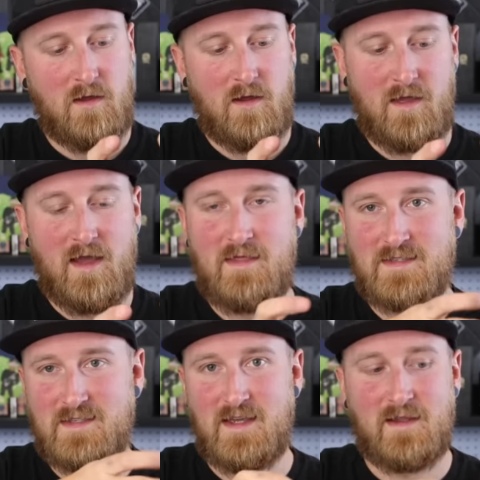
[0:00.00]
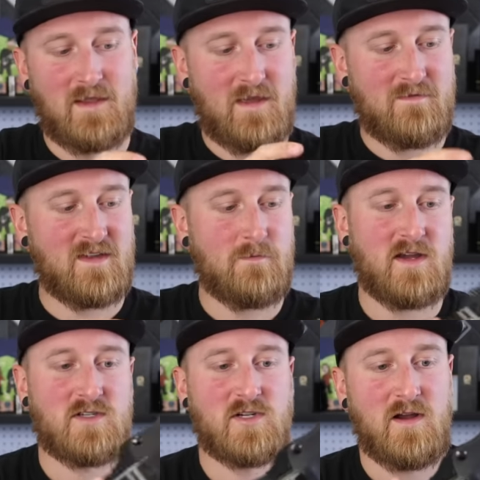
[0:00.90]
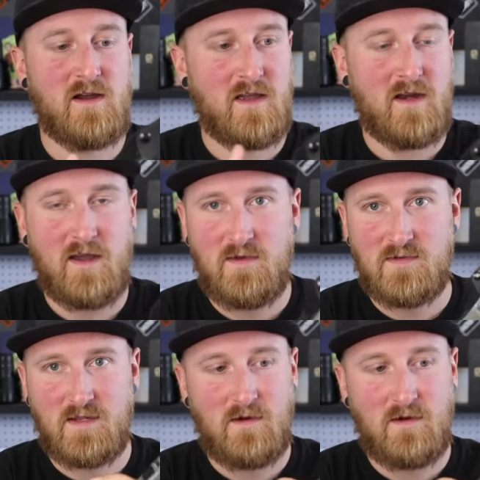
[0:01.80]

Again, this thing lives in my truck and I use it